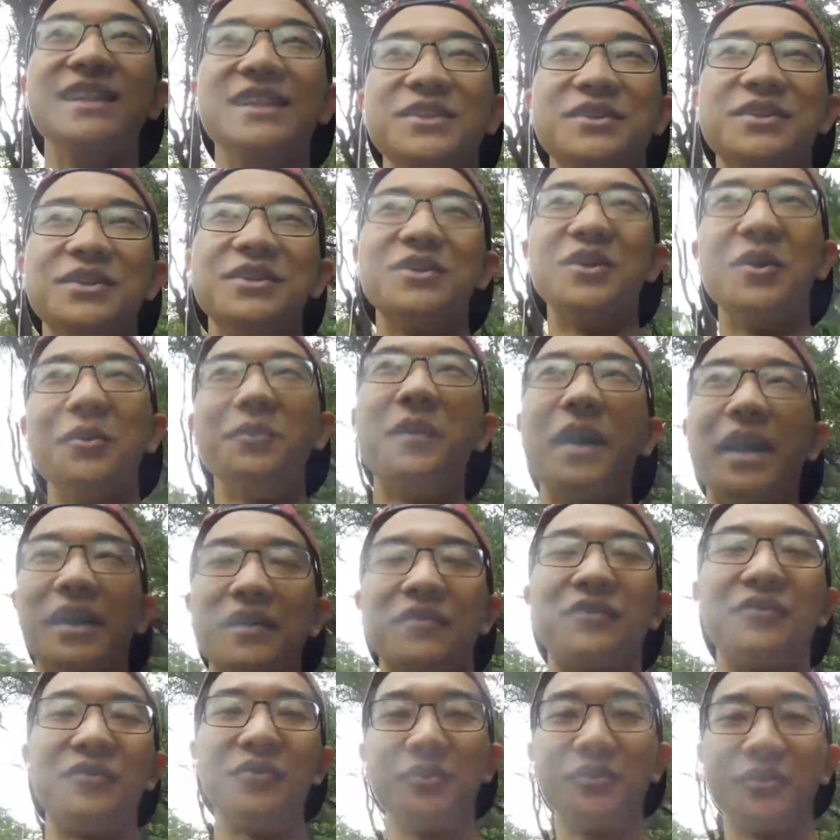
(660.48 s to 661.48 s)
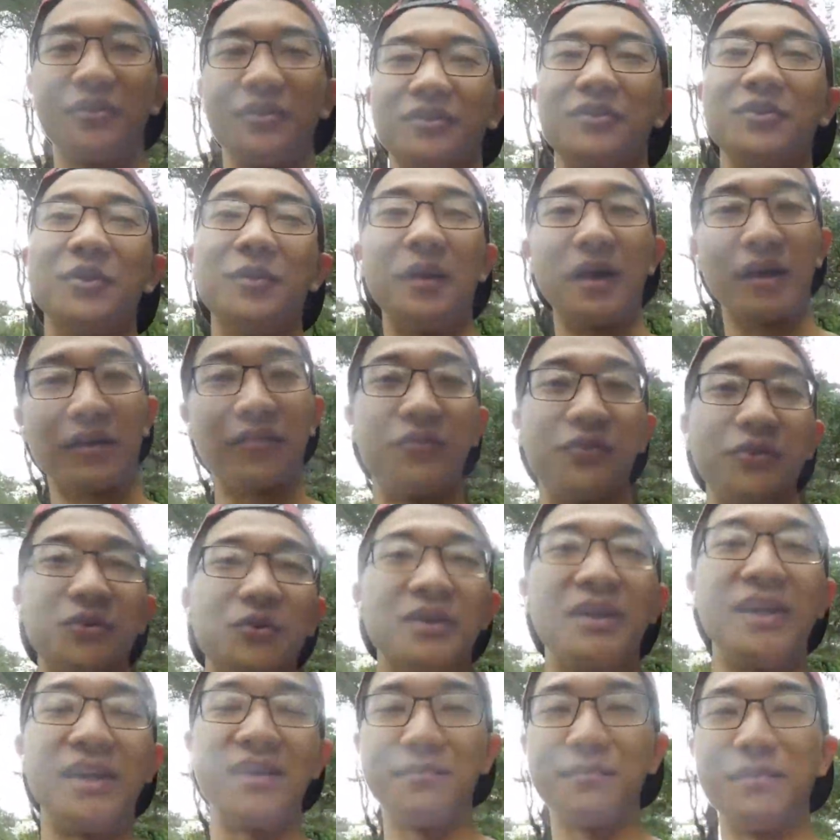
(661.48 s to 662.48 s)
you can go back through, go back
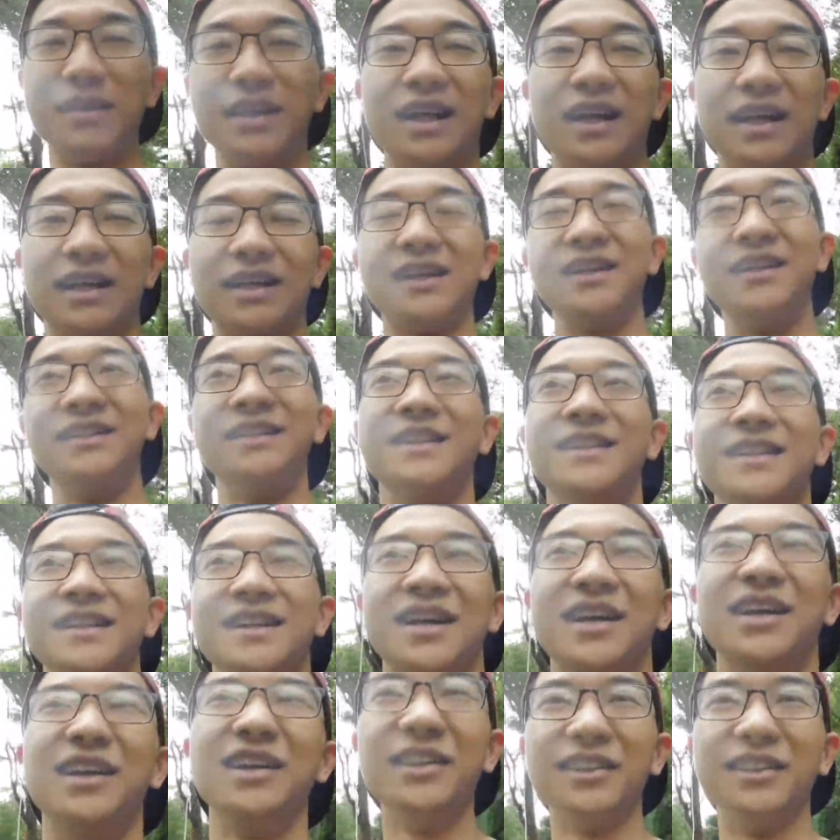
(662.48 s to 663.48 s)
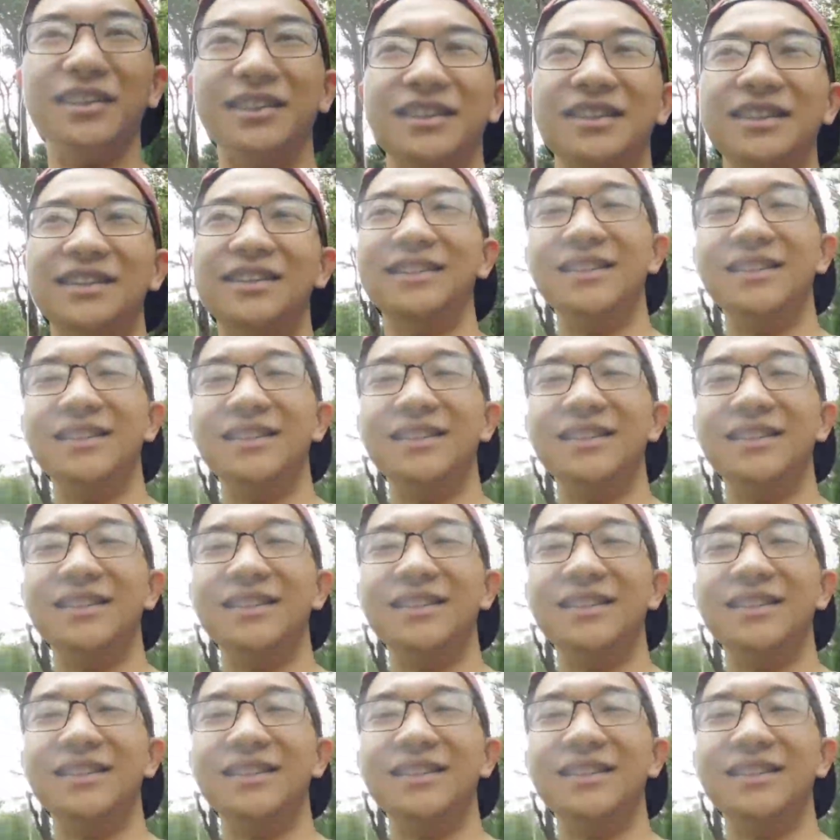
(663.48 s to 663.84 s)
through it and be like, oh,